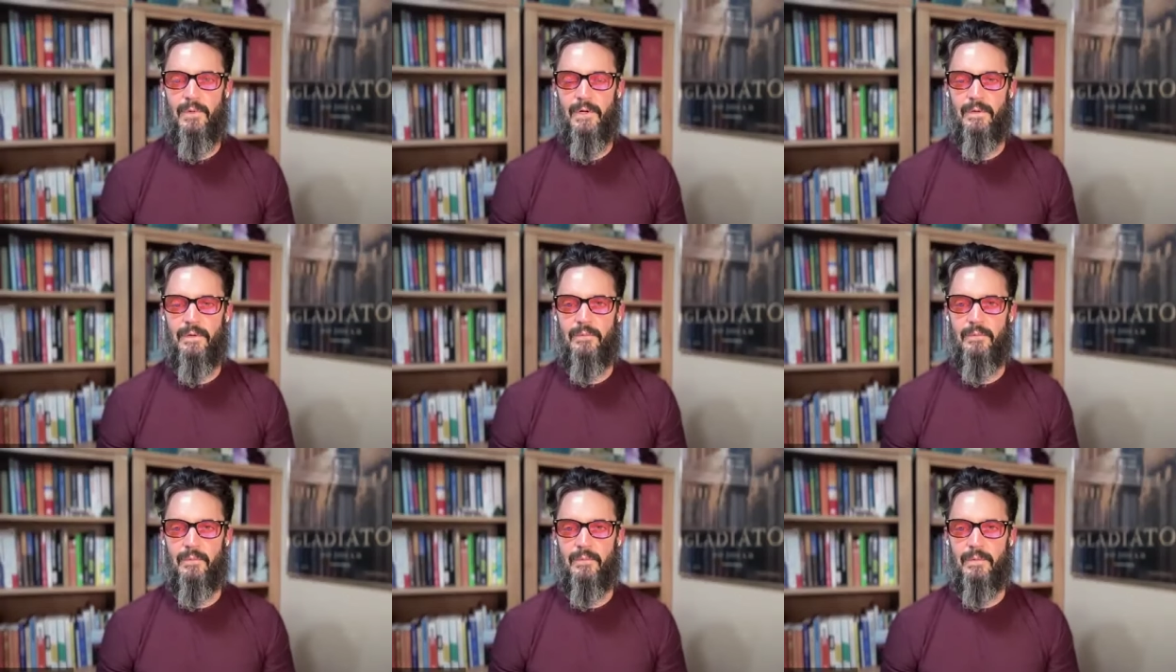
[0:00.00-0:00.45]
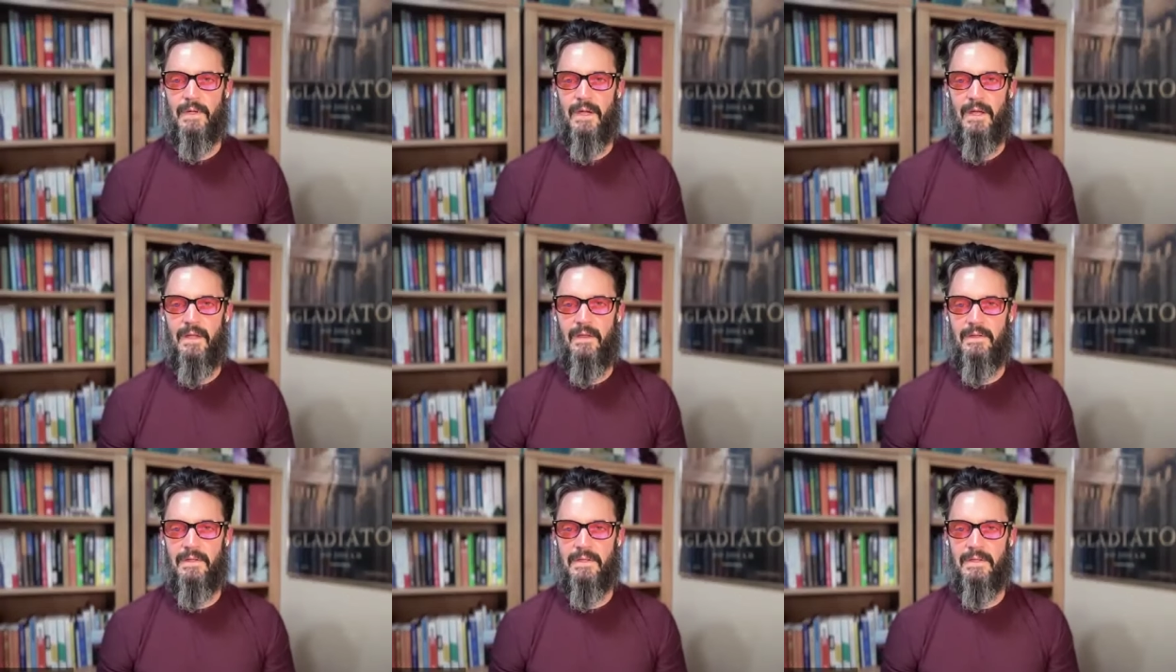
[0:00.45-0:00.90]
but
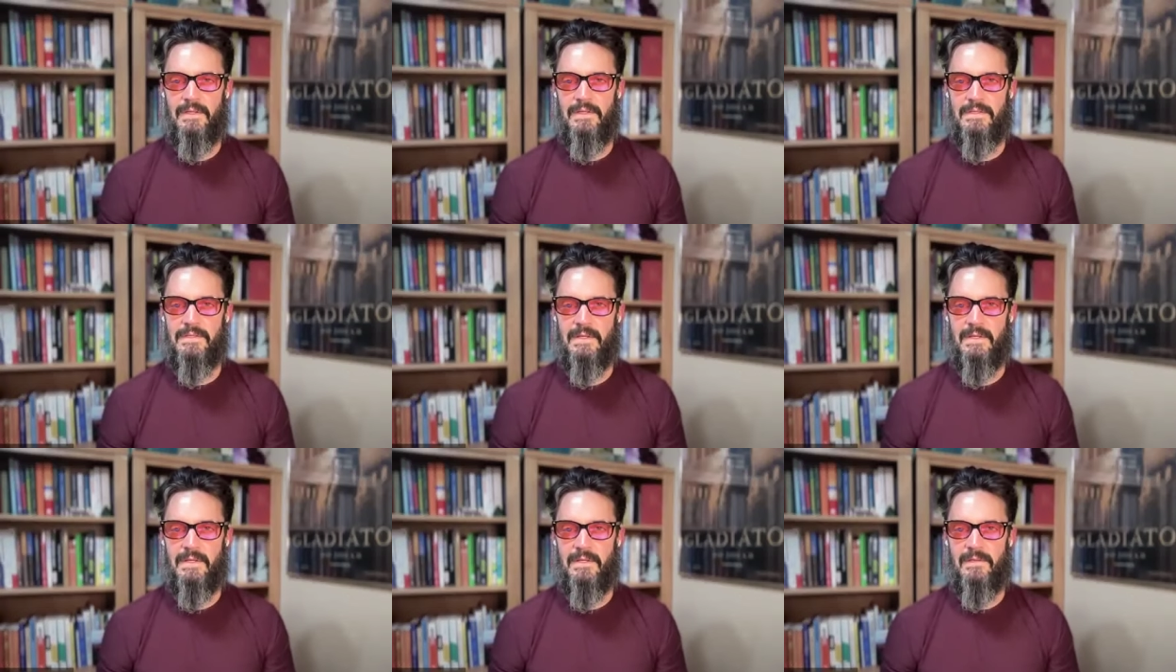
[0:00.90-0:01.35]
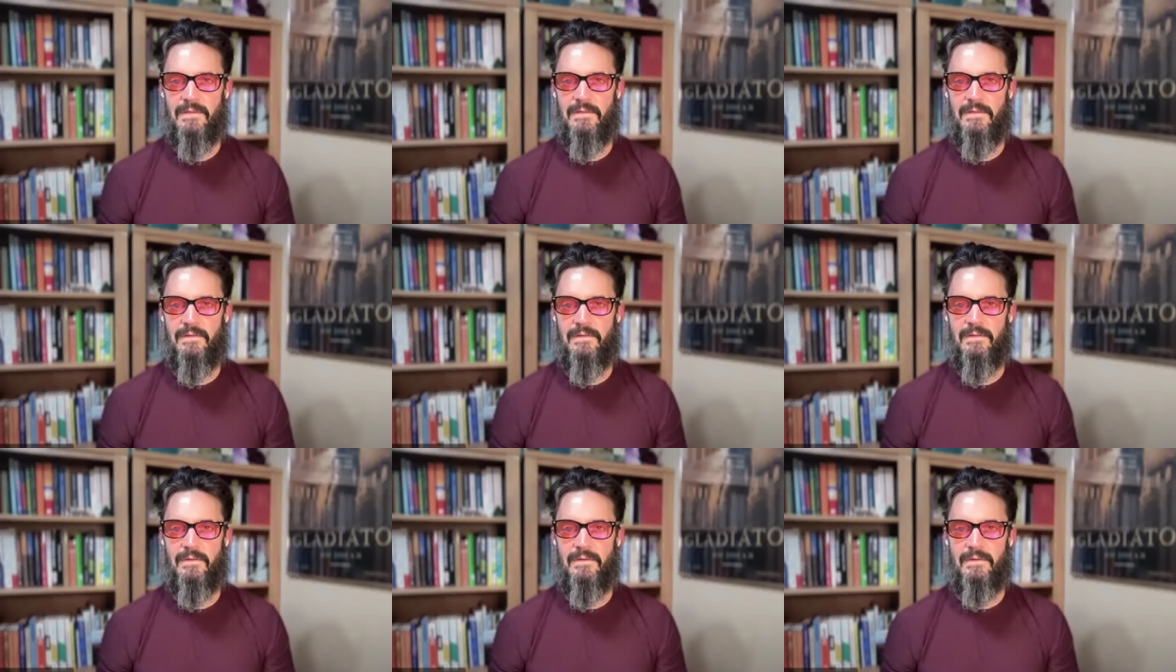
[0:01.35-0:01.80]
reality is that
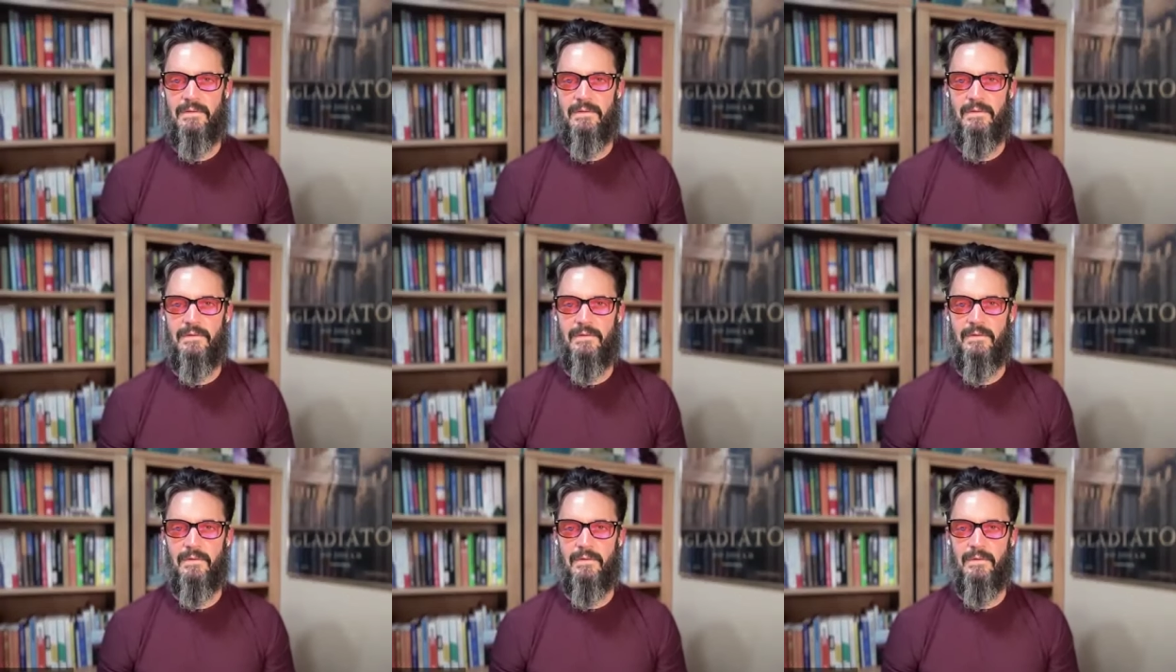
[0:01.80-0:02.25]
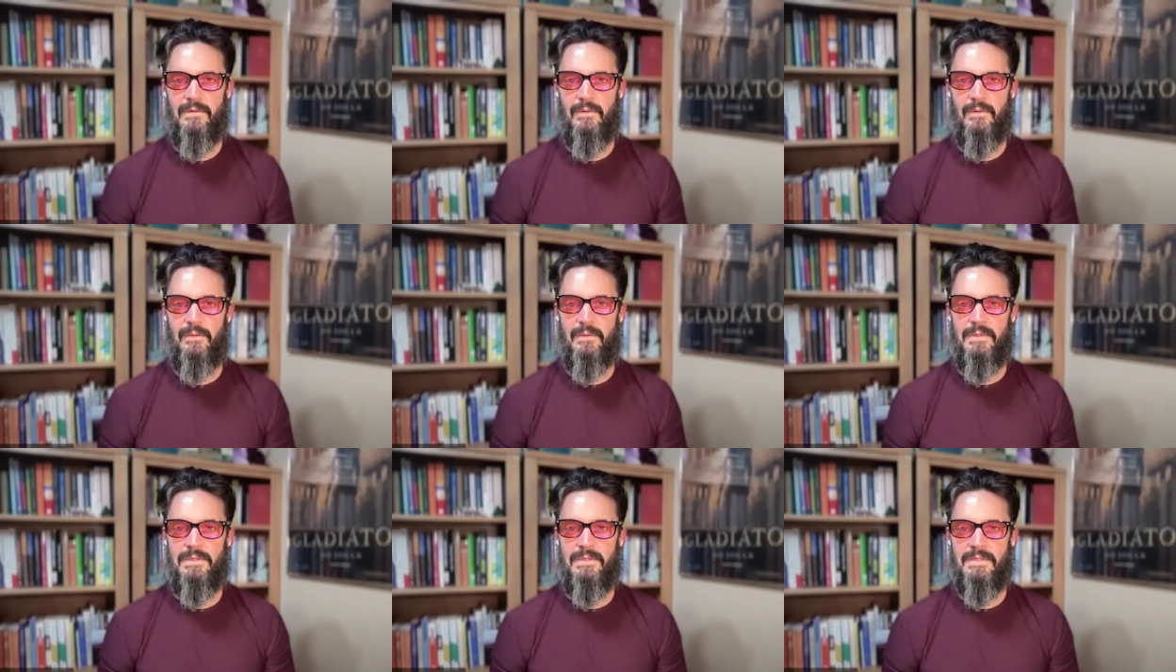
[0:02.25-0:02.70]

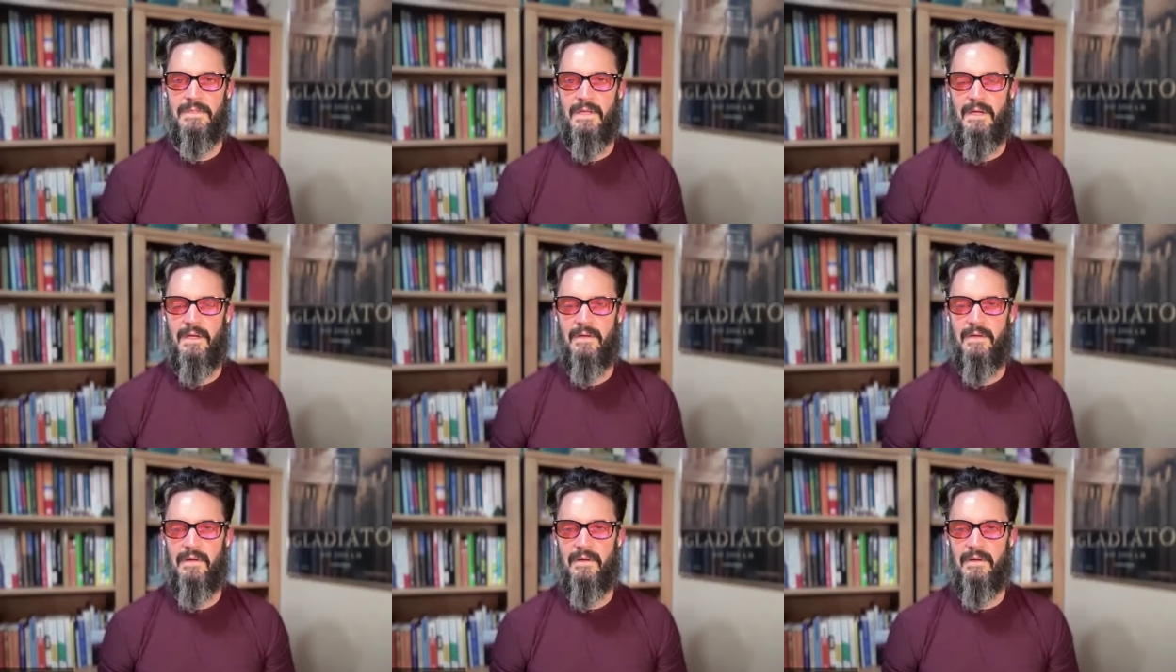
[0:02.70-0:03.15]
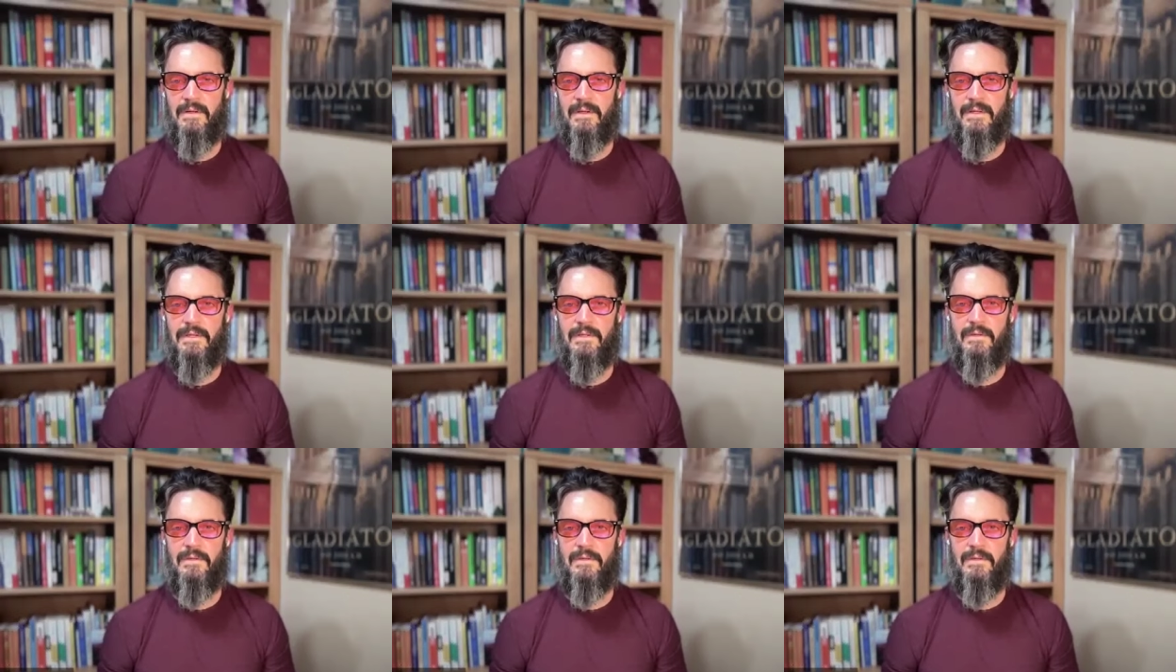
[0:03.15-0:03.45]
you're always there.